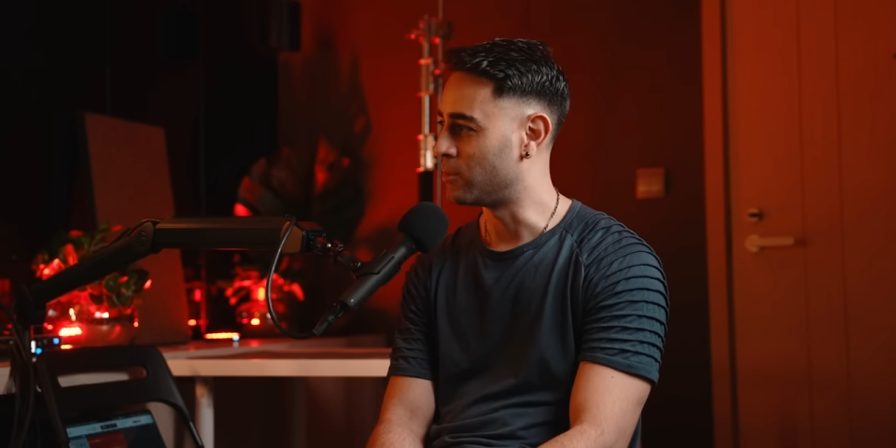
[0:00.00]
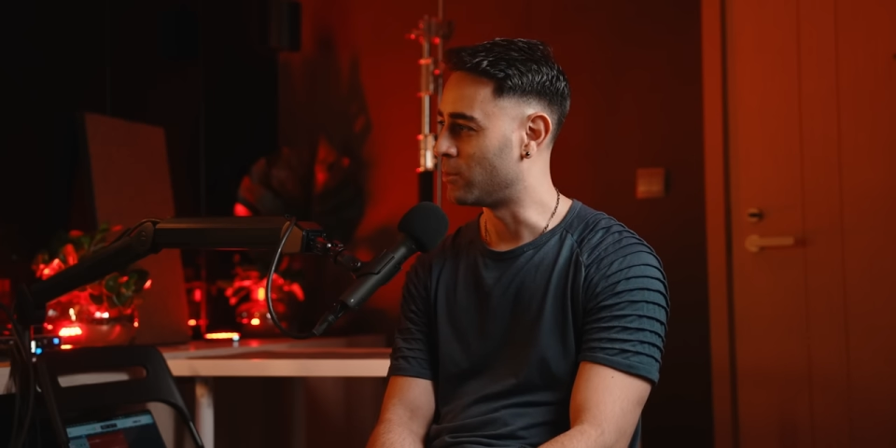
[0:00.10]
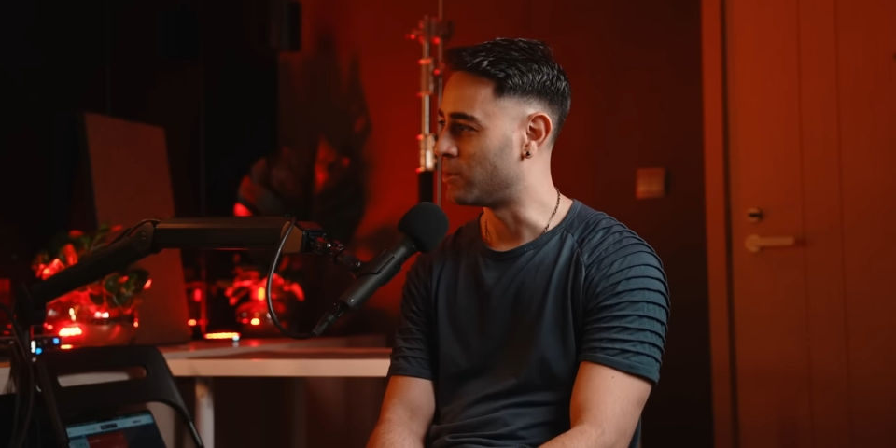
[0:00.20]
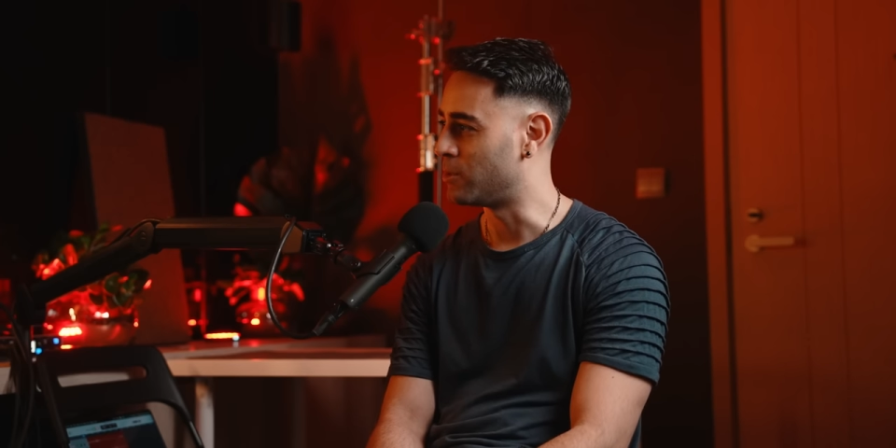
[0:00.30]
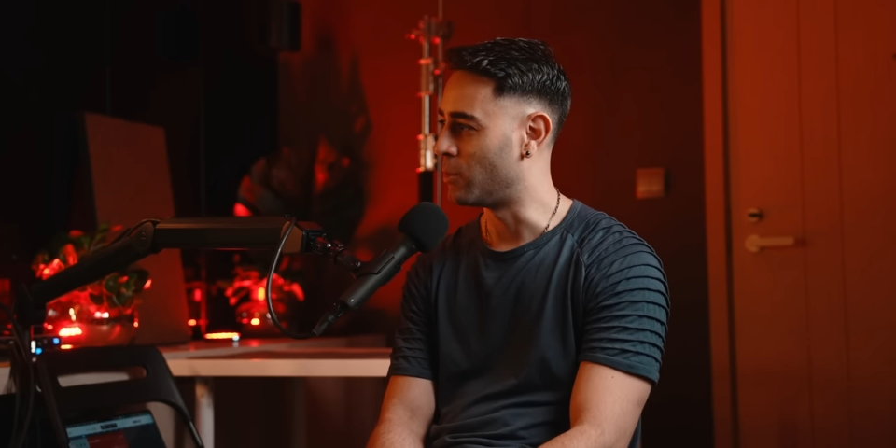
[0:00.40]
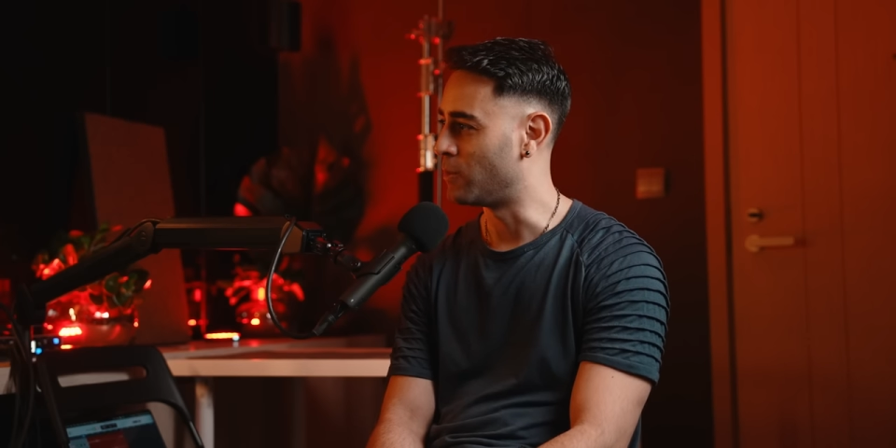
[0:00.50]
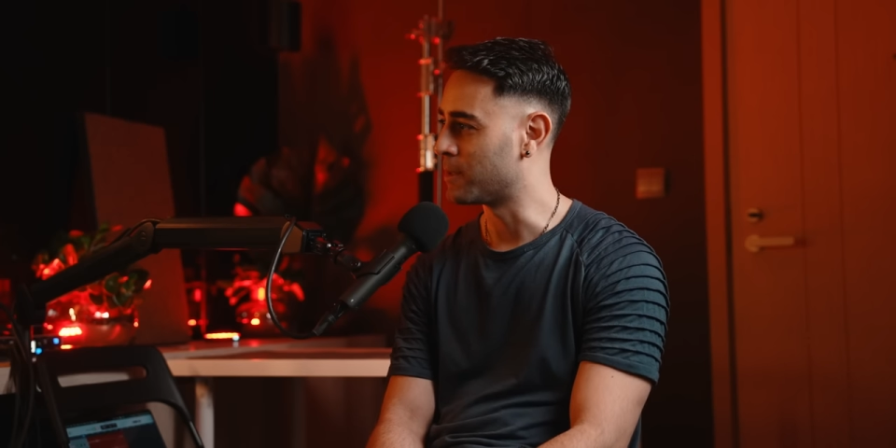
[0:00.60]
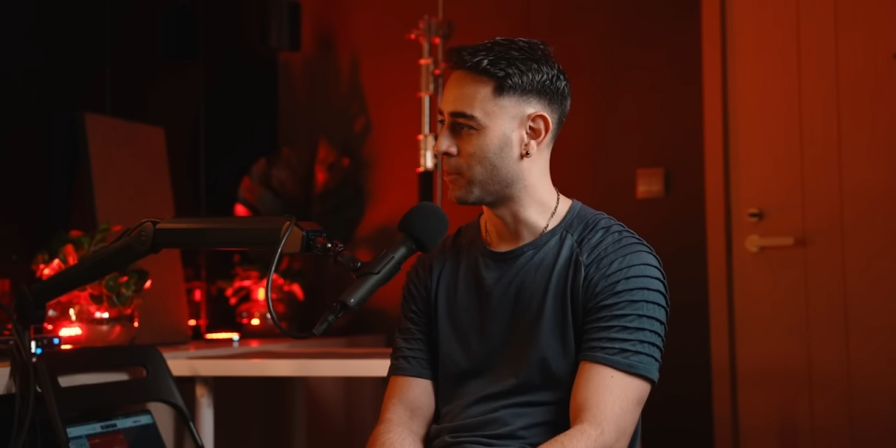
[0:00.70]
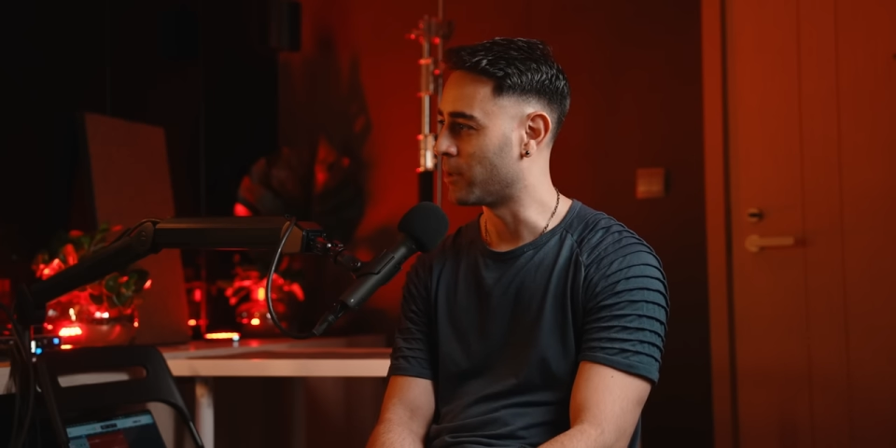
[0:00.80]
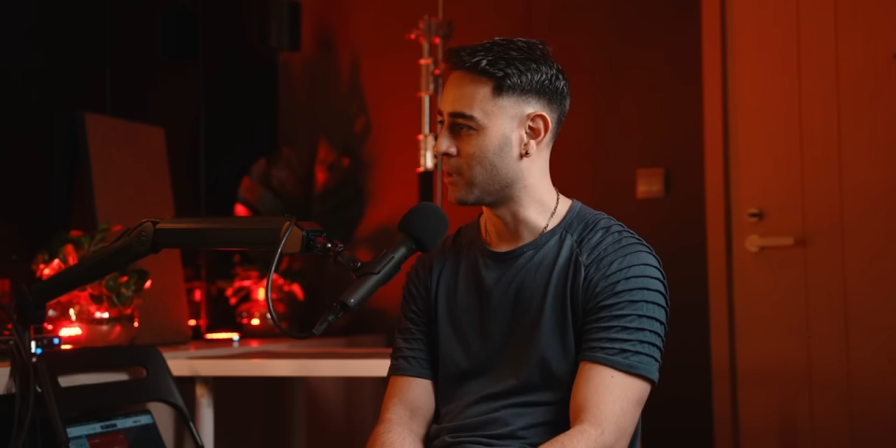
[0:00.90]
would you move
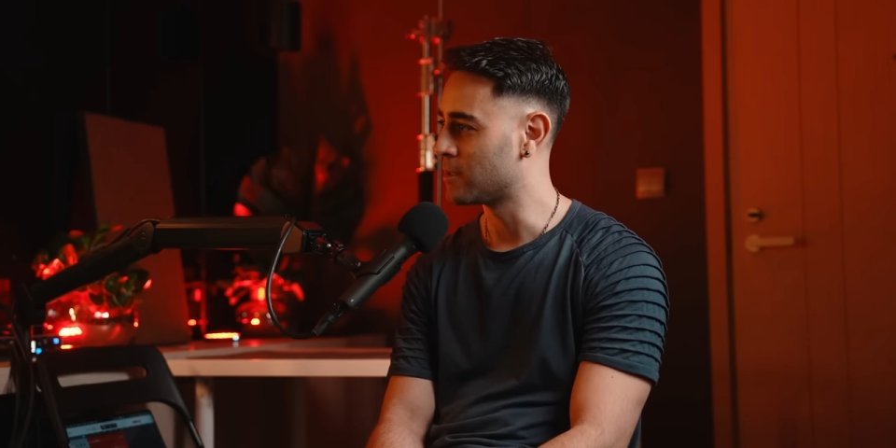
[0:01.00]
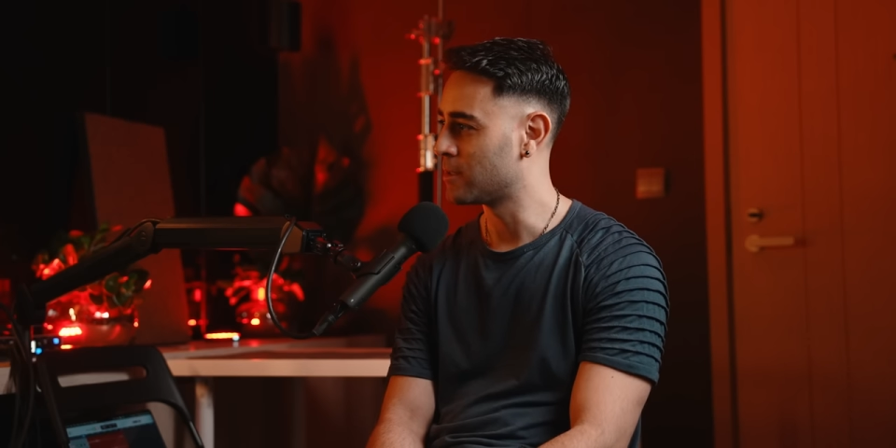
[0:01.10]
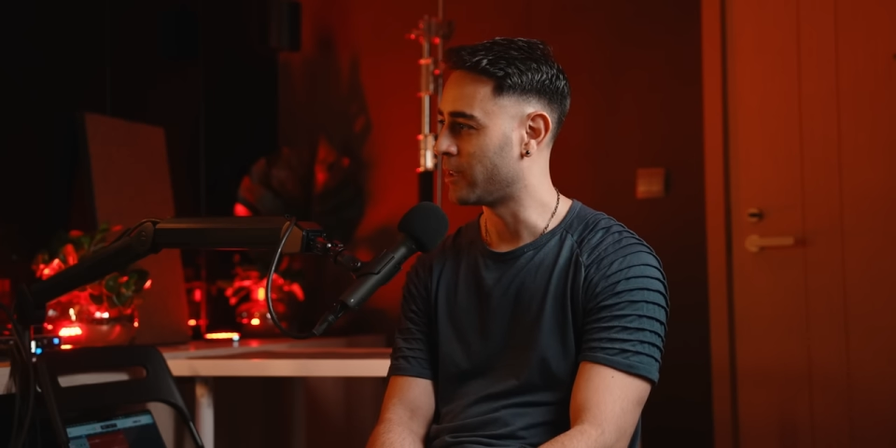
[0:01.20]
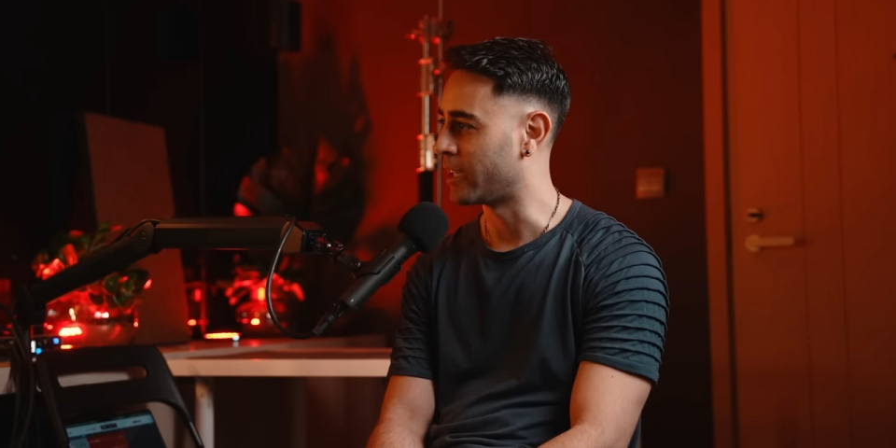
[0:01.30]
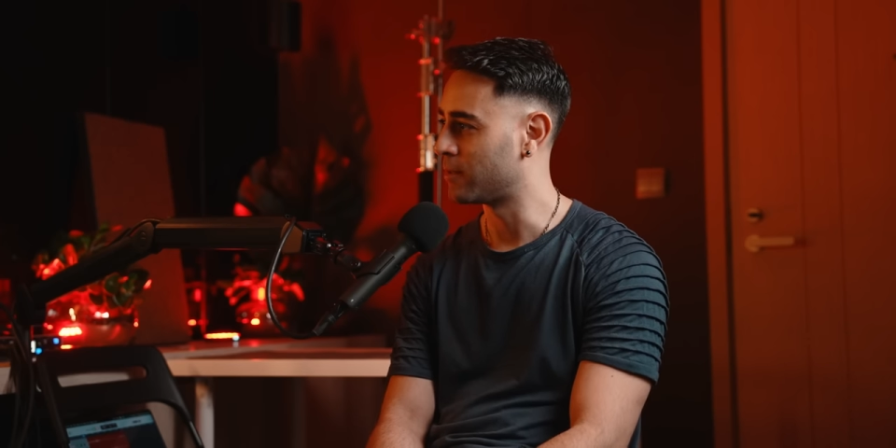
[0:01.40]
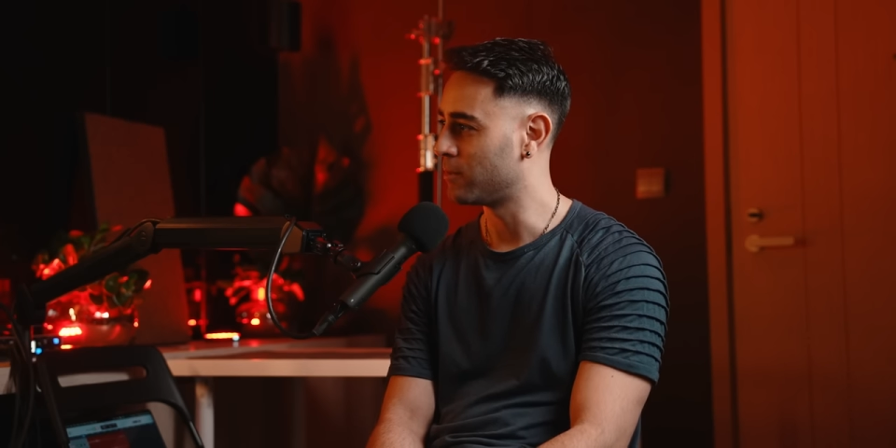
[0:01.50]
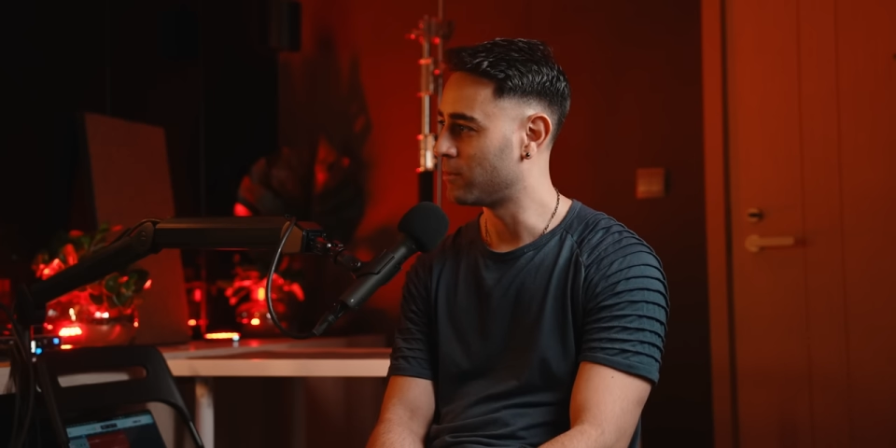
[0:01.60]
somewhere else, like